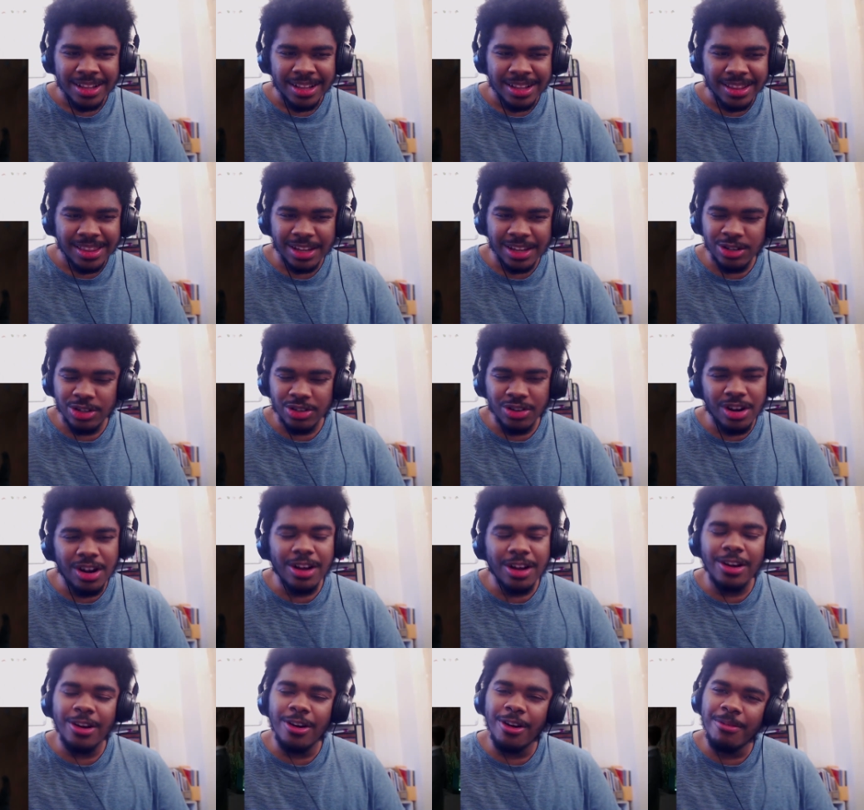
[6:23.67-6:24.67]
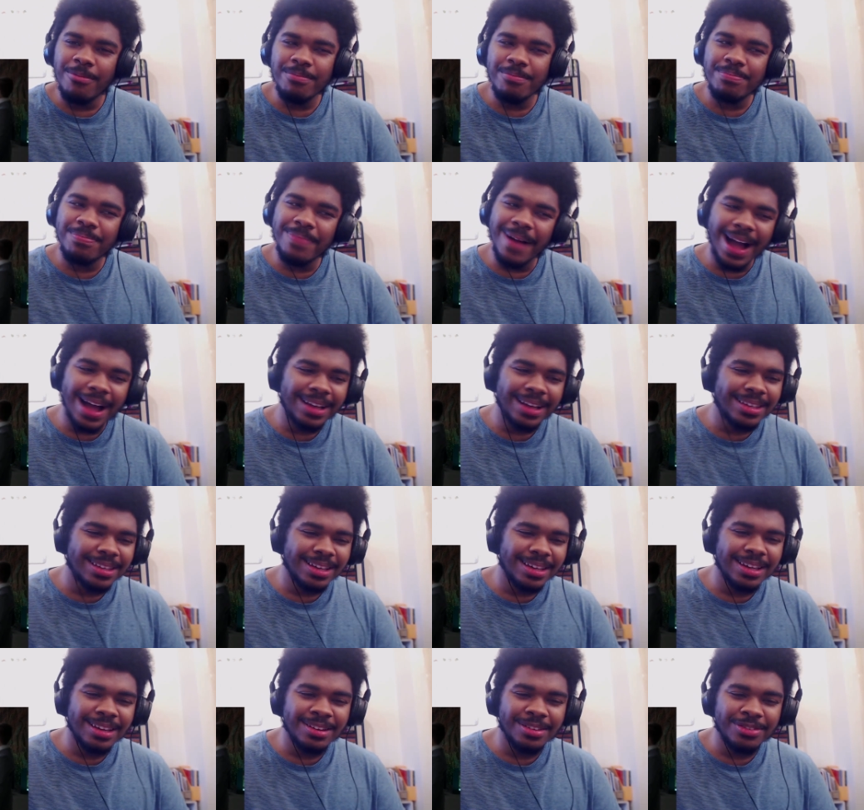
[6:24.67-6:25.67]
They're just gonna come back
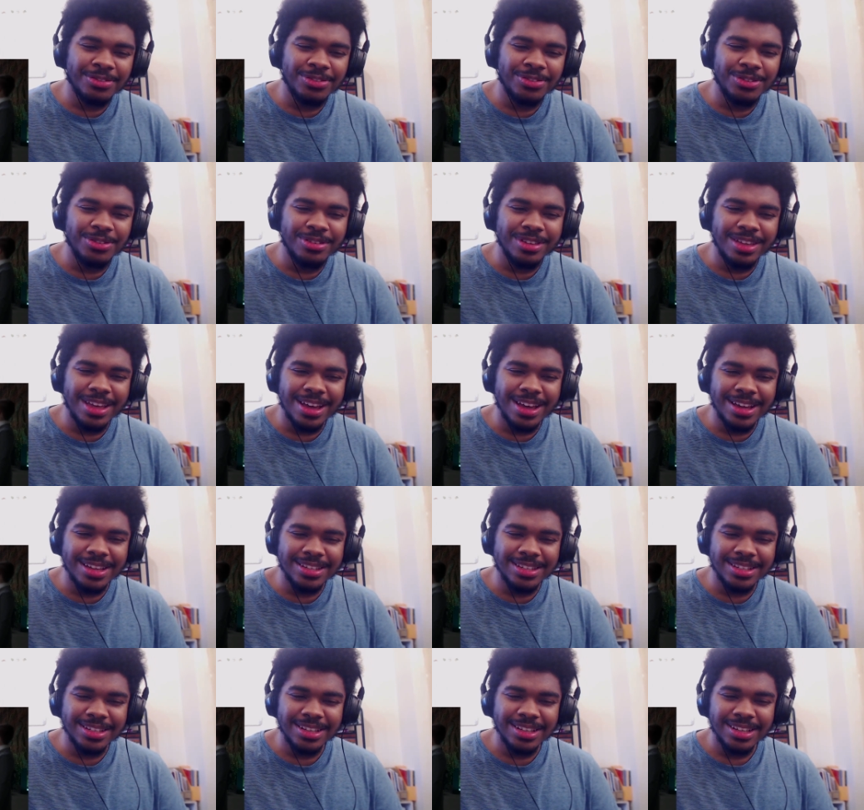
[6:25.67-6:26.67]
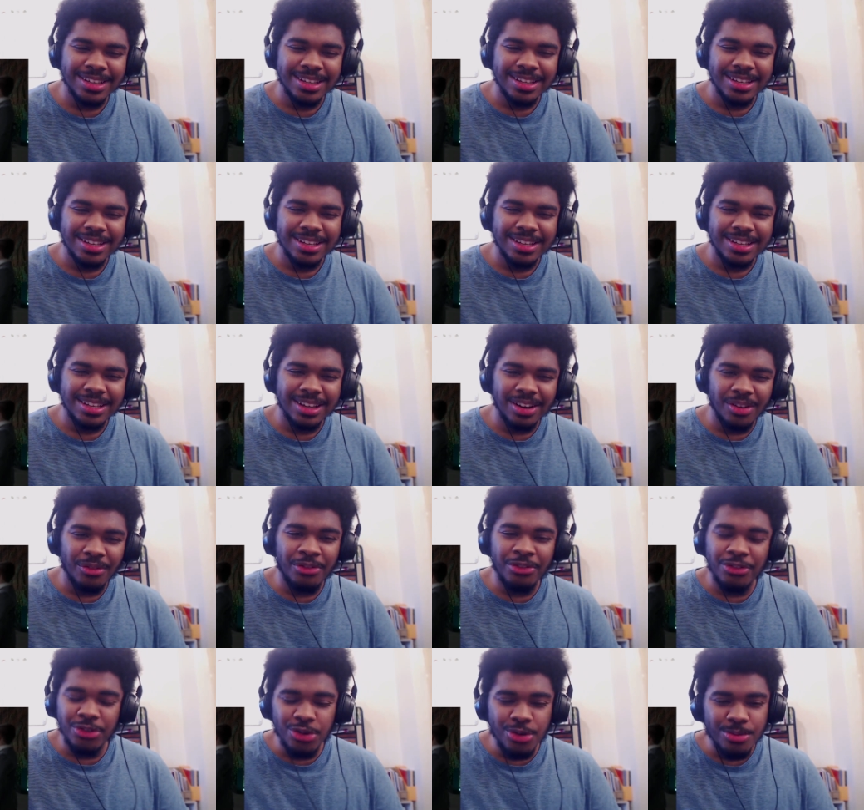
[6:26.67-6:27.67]
in a few years,
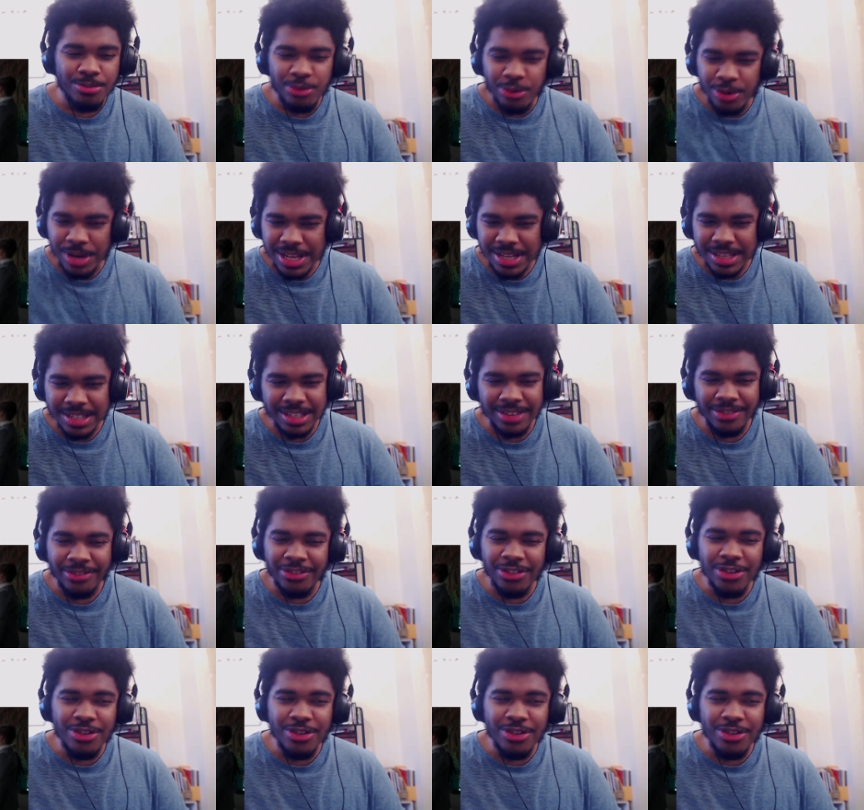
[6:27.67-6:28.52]
few weeks, few